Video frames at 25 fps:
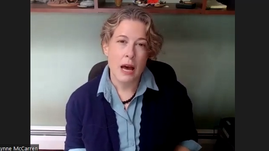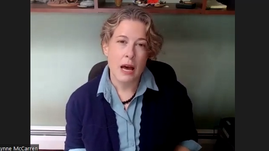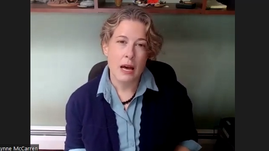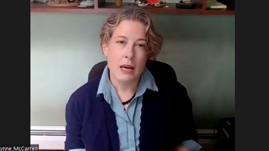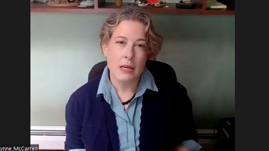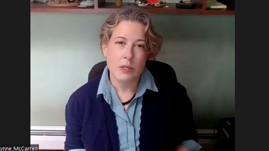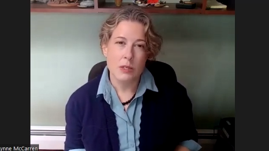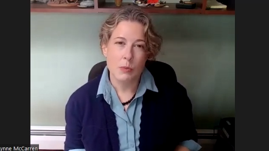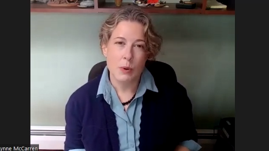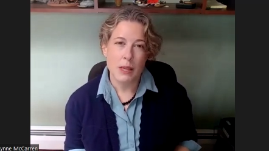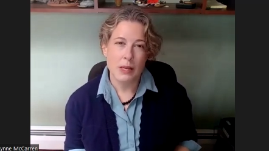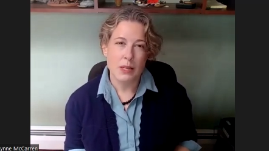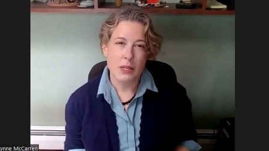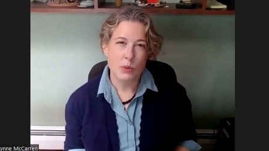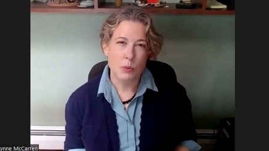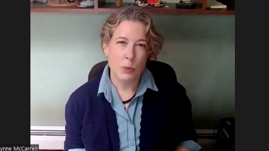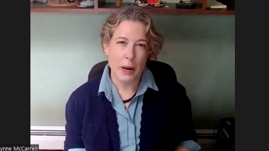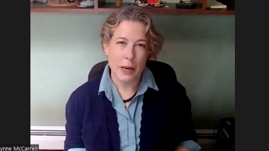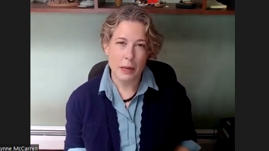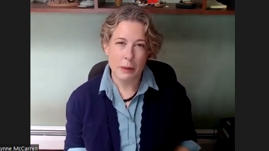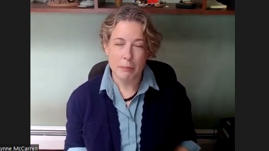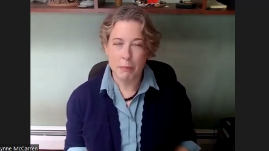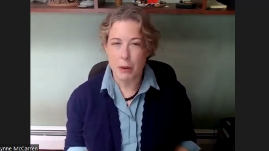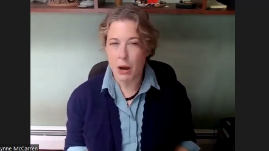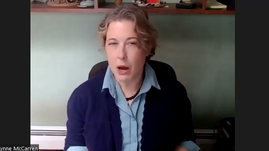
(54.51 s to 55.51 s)
as well as
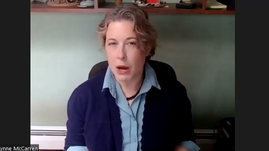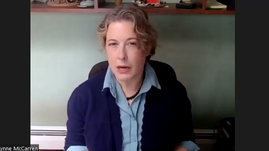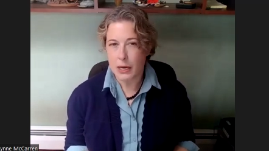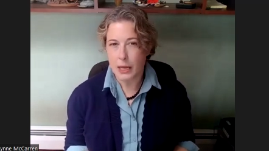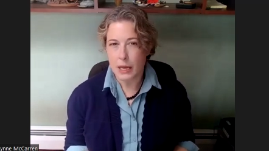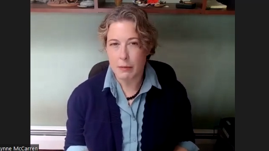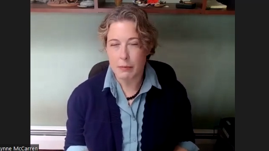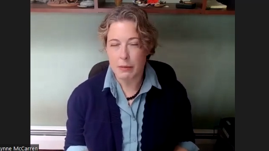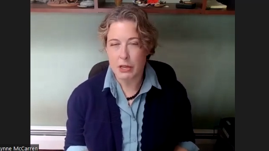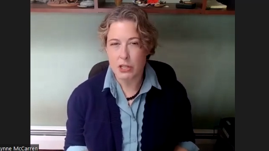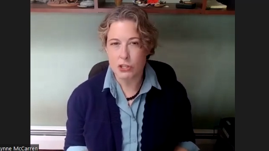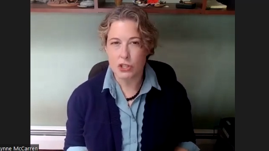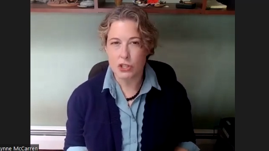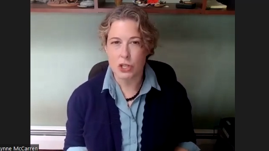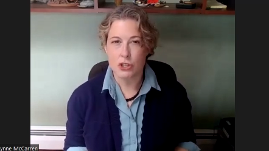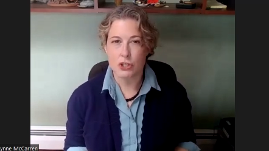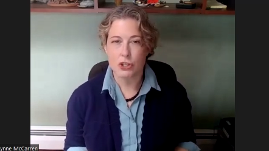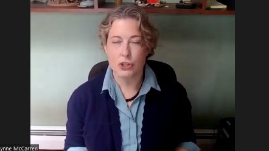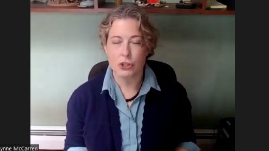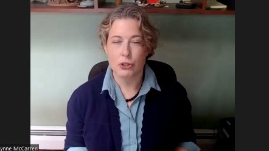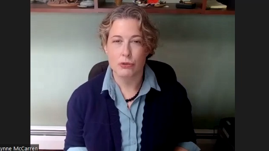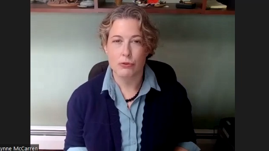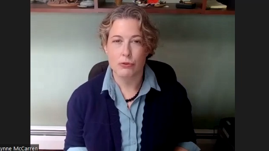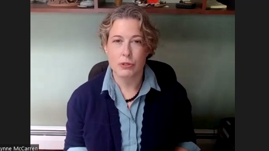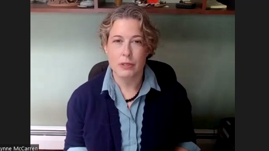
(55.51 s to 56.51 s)
weight and body image
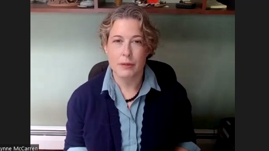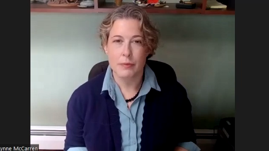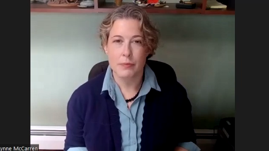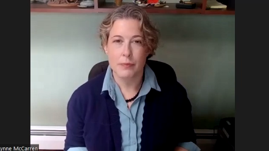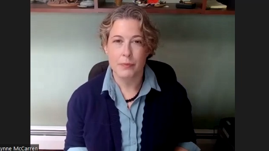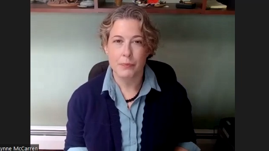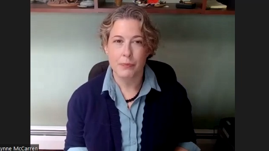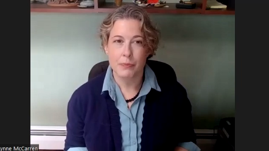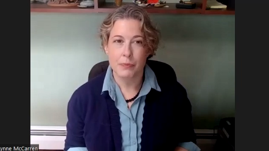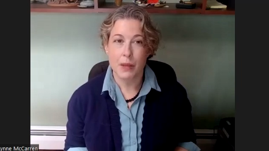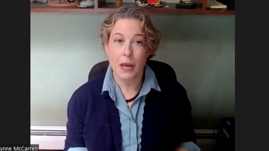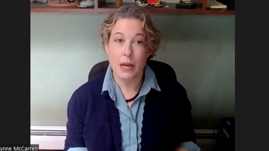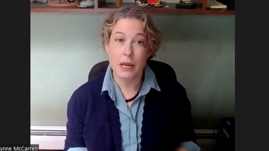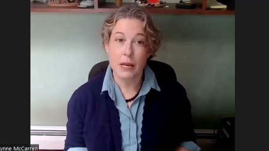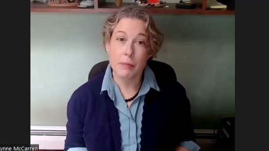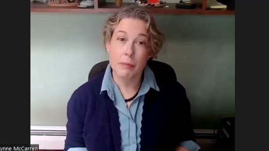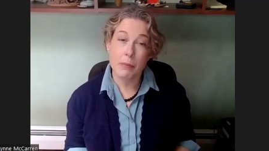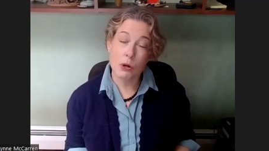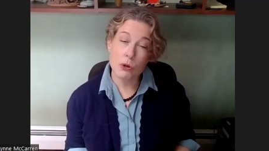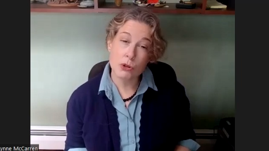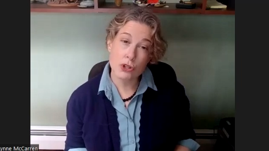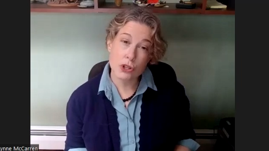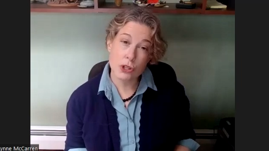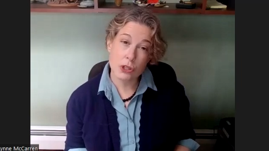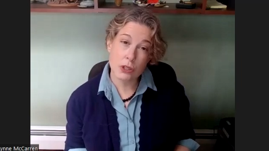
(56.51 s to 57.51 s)
issues, and
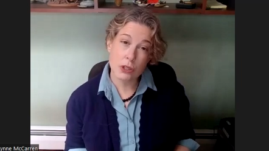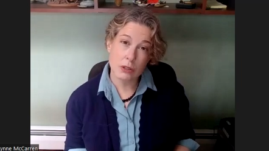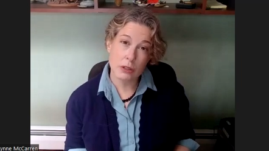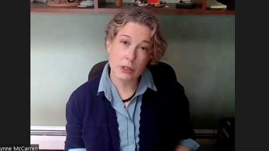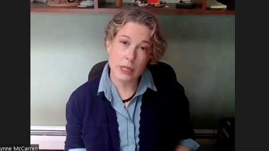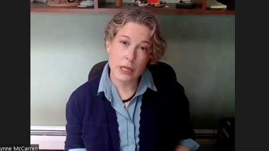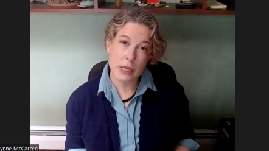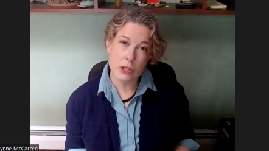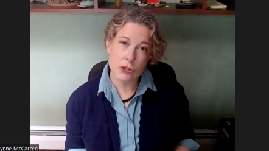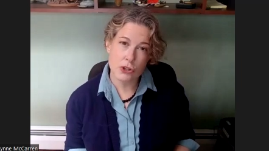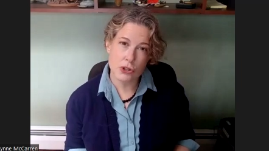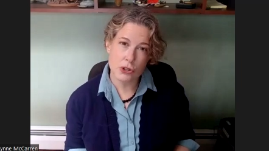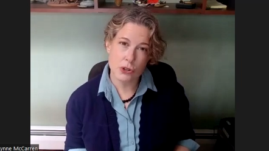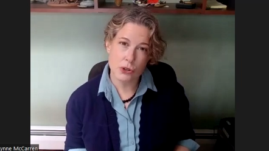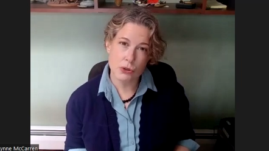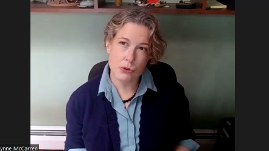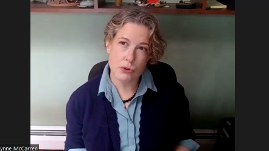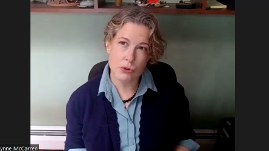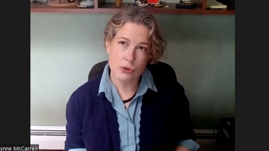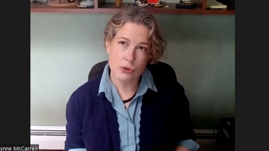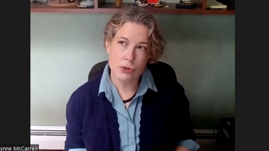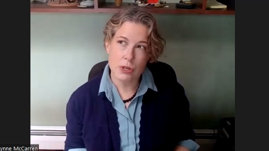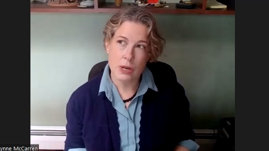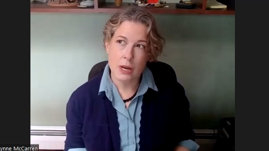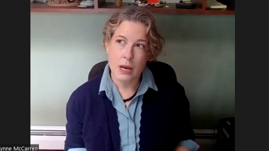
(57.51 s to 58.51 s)
emotional
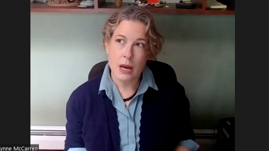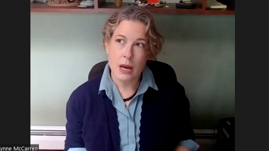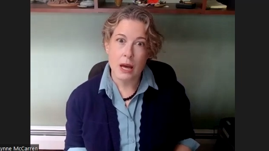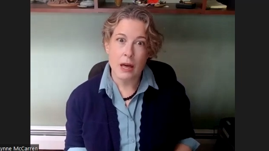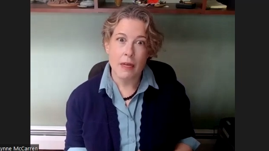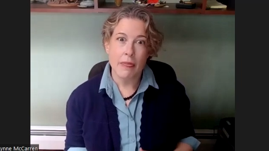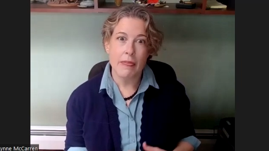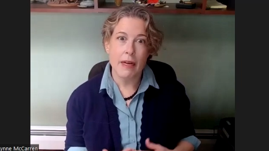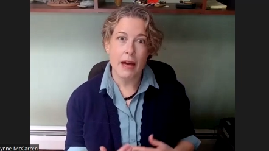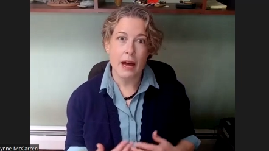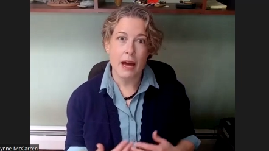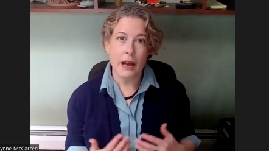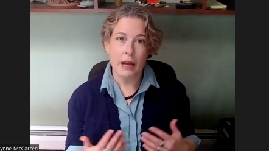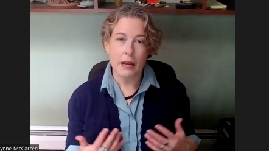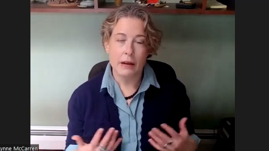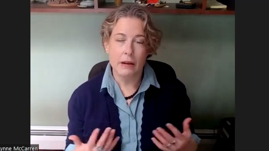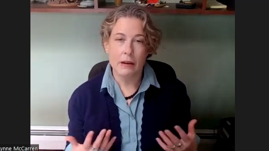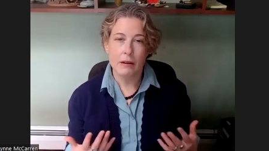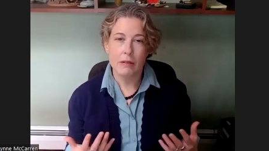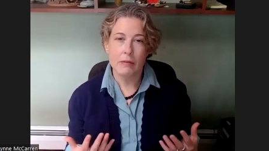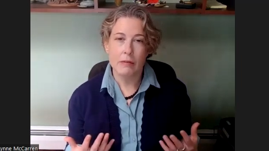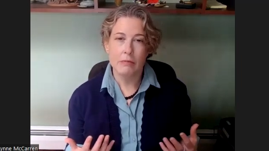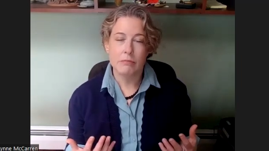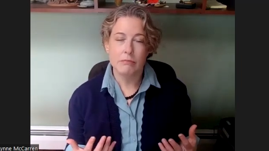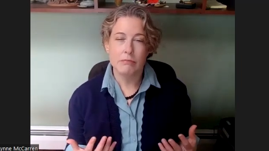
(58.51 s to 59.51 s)
issues that
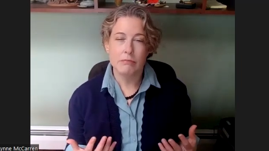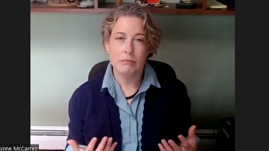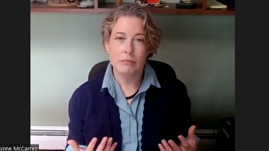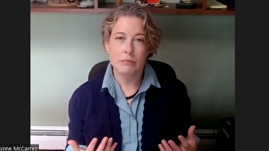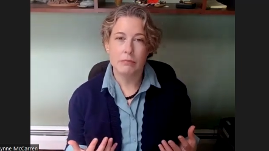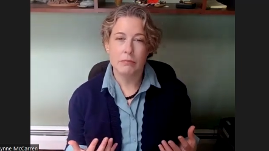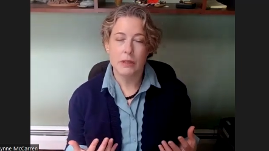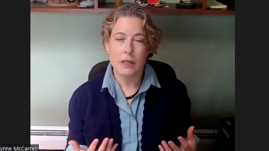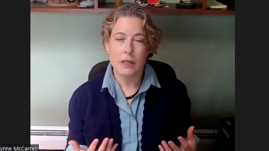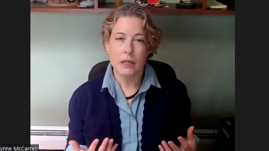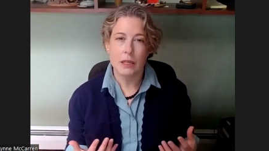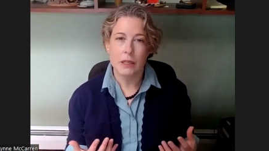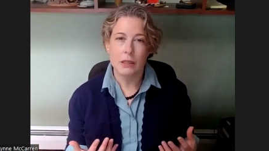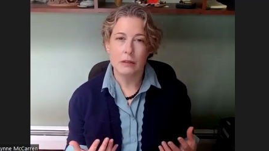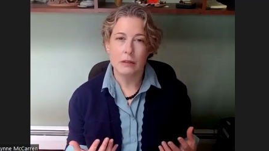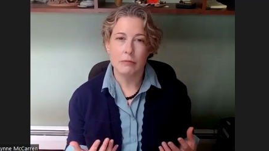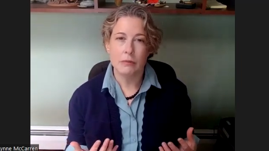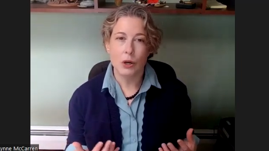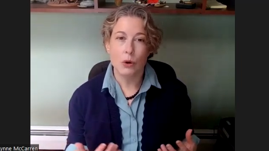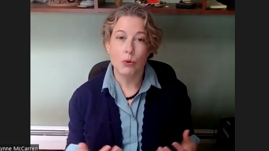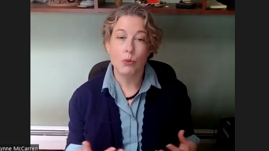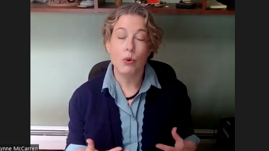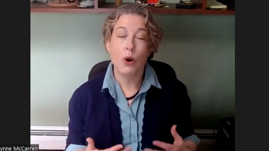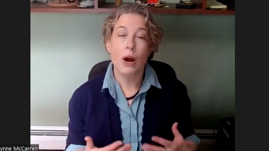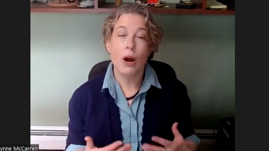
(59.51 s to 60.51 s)

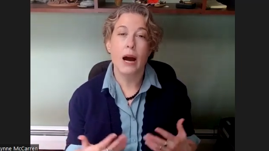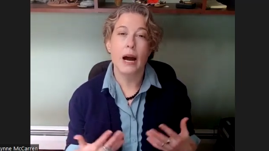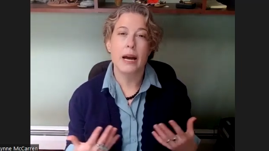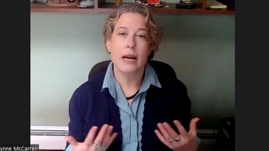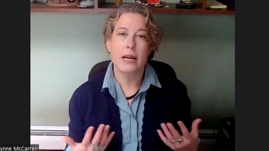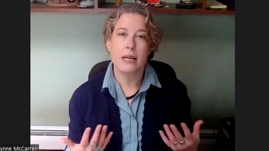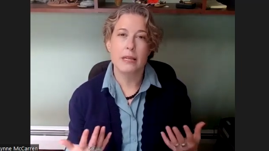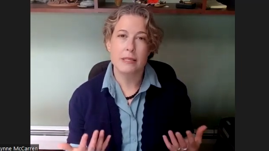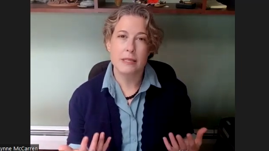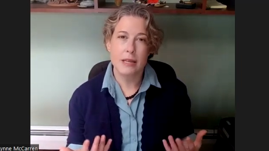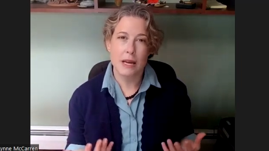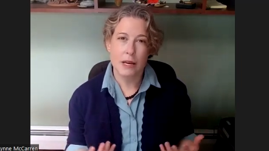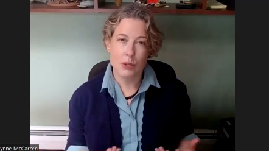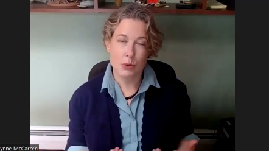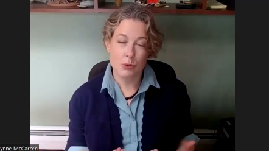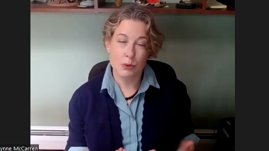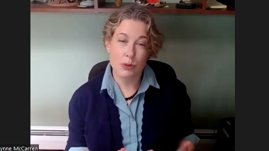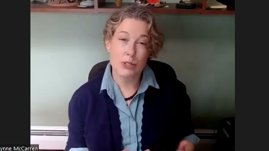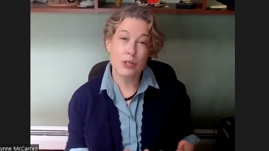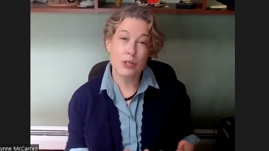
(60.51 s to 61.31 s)
arise as a